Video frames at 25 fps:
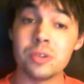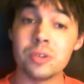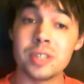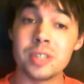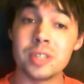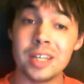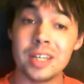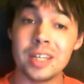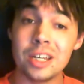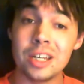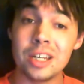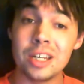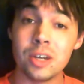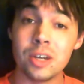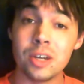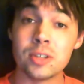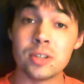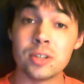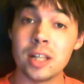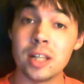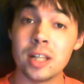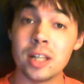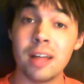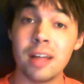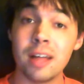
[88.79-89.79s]
that he knows a
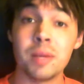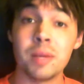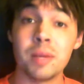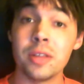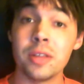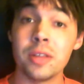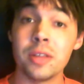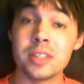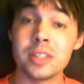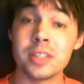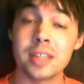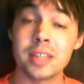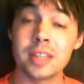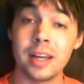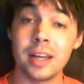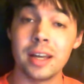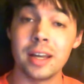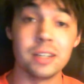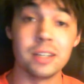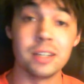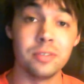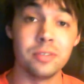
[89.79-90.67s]
lot about this kind of